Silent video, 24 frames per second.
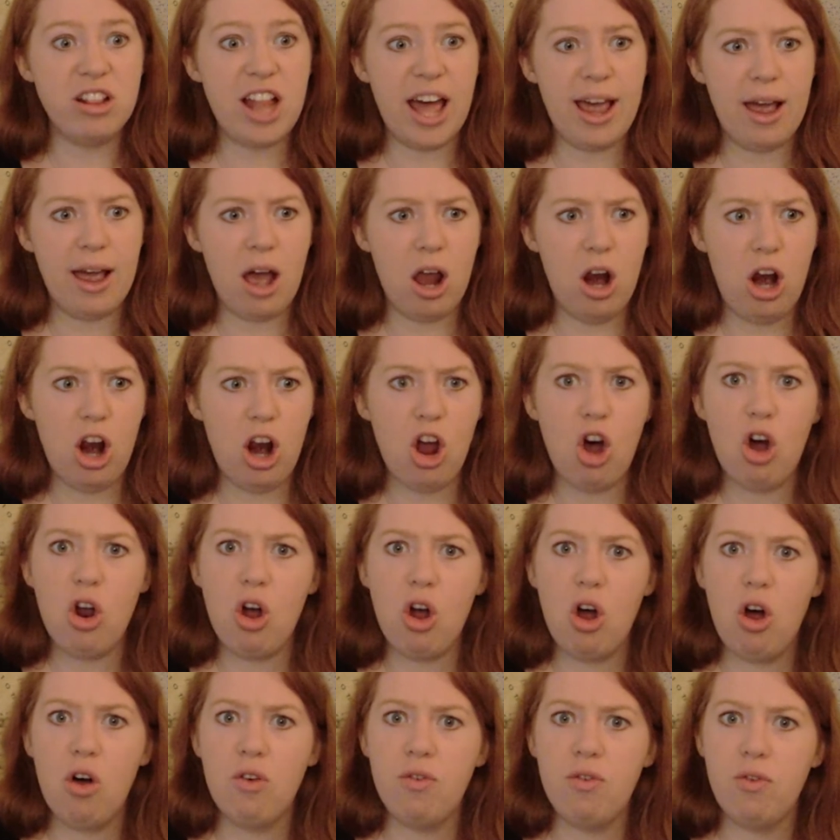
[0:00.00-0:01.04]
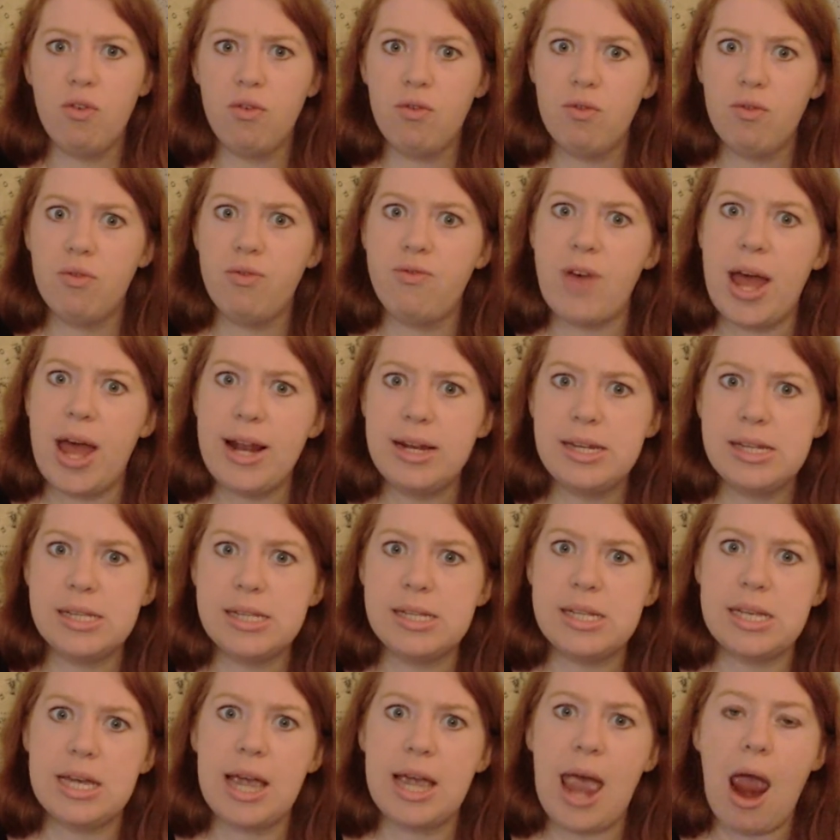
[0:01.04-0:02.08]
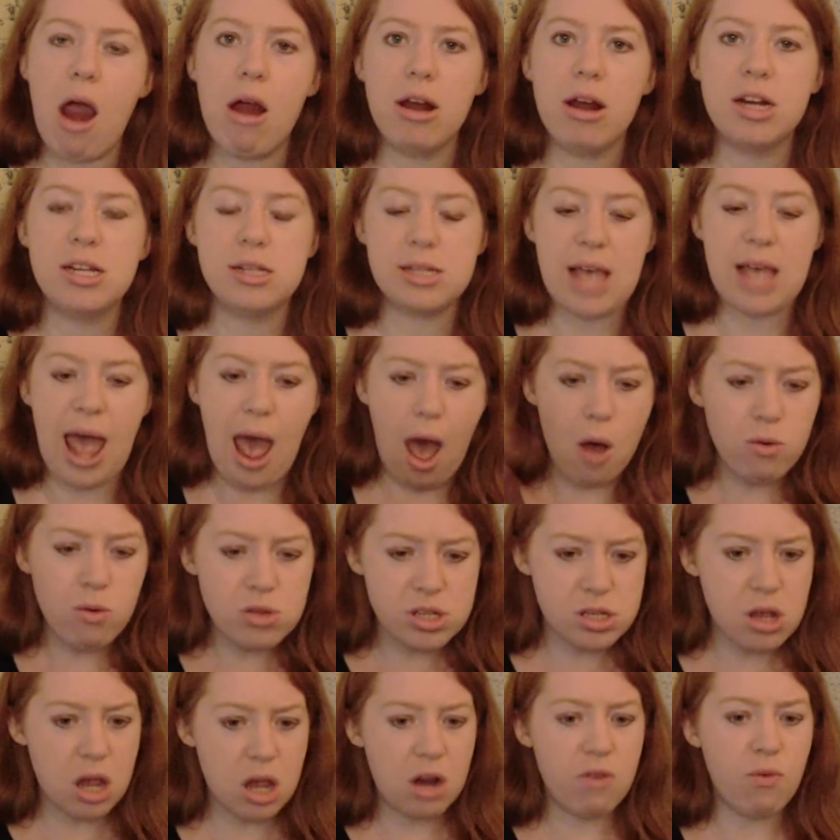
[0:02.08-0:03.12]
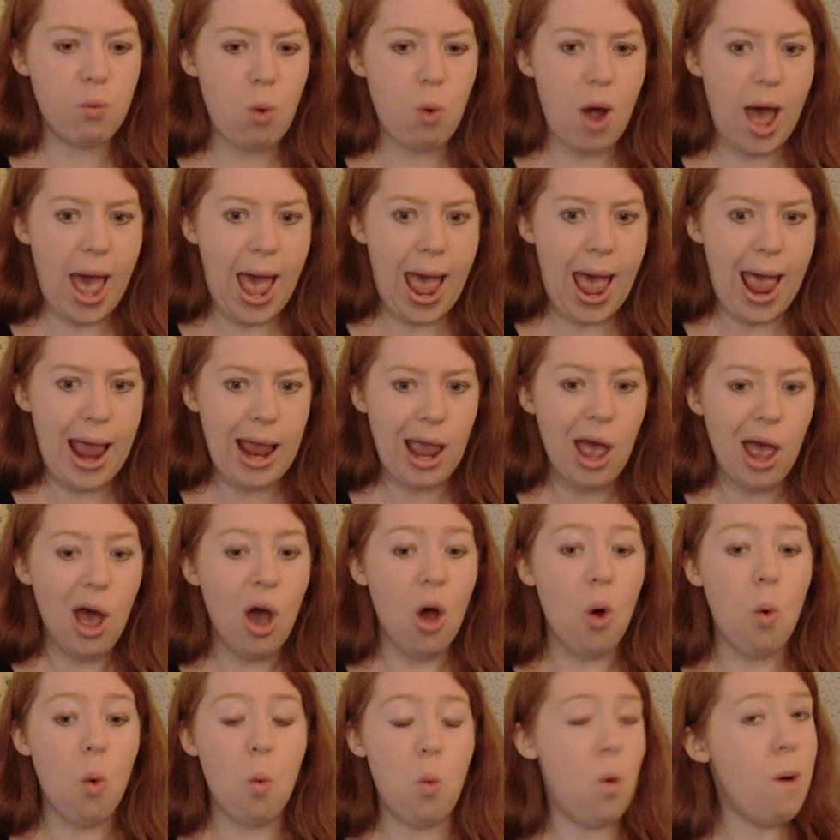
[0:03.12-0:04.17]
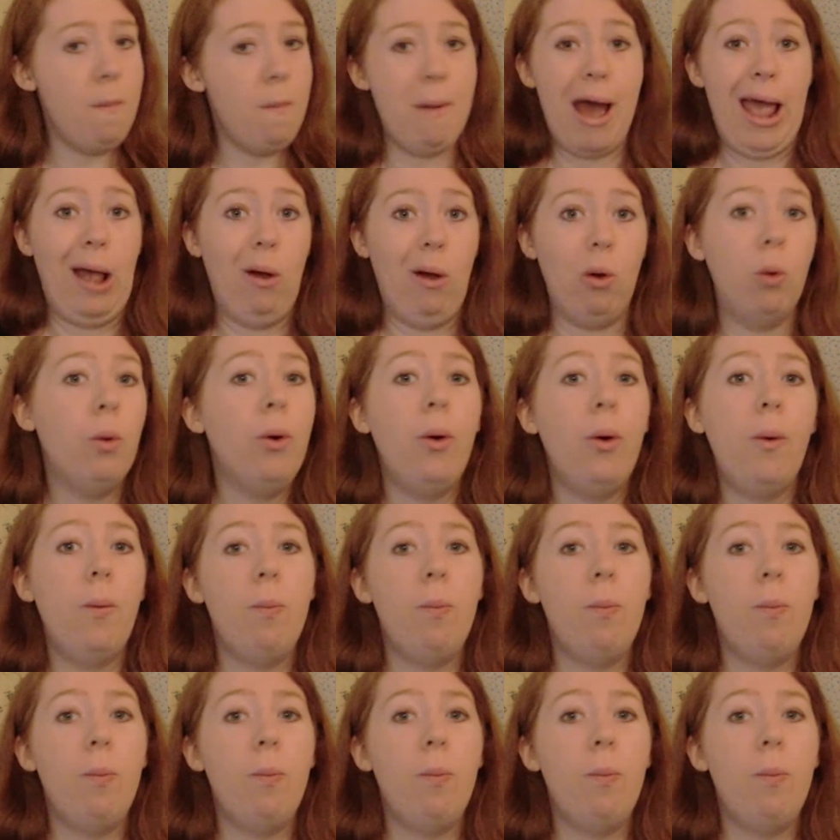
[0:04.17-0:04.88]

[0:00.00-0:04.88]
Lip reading: like a lot of fantasy characters outside of YA were male.